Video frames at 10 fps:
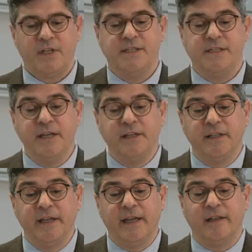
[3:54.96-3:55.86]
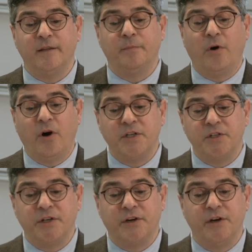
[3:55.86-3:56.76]
signaling a
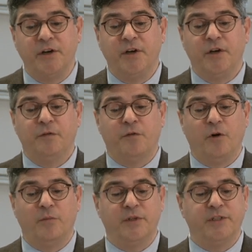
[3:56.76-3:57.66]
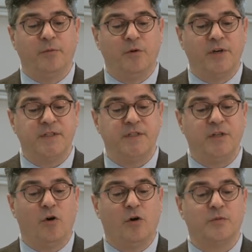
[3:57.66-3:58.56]
departure from democracy
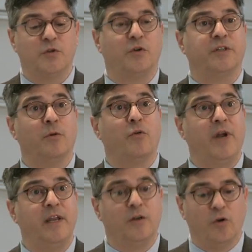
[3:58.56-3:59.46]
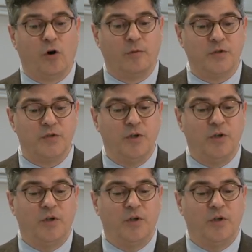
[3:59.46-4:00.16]
norms or democratic norms